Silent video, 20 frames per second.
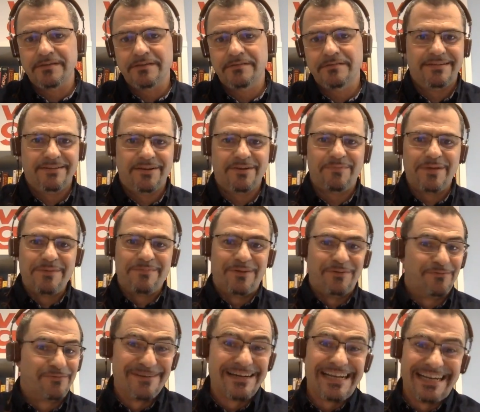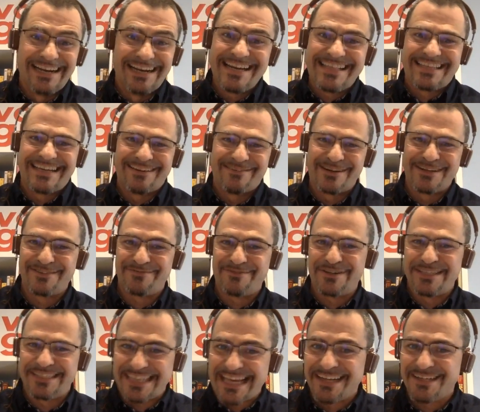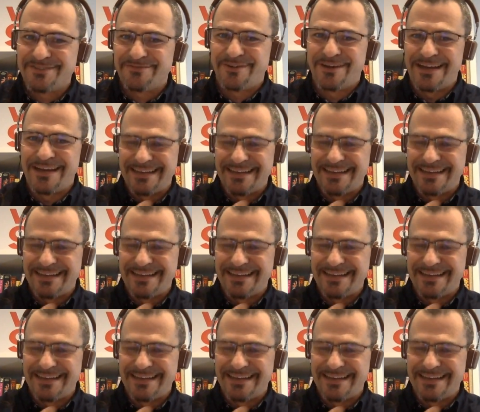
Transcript: A lot of people really like that, right? It's very satisfying.